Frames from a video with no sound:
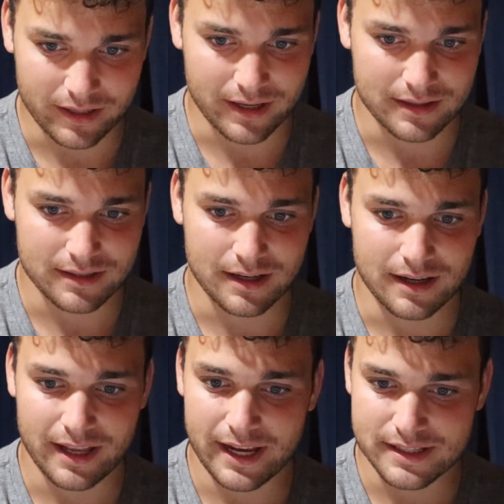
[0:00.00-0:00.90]
he had
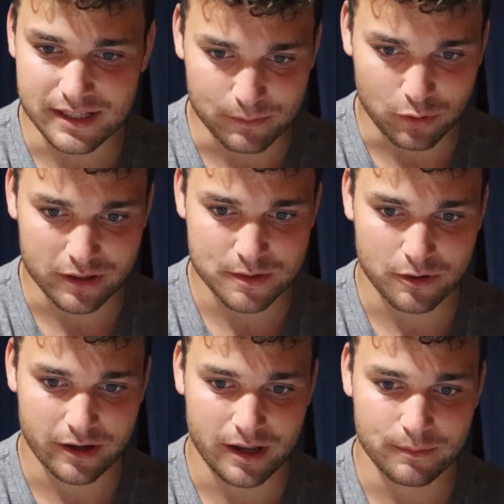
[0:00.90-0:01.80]
18 points per
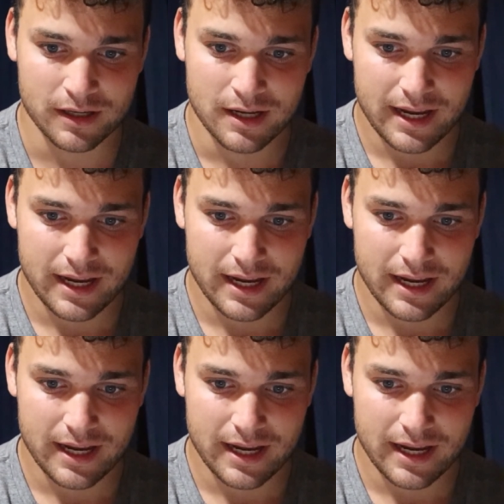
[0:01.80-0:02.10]
game,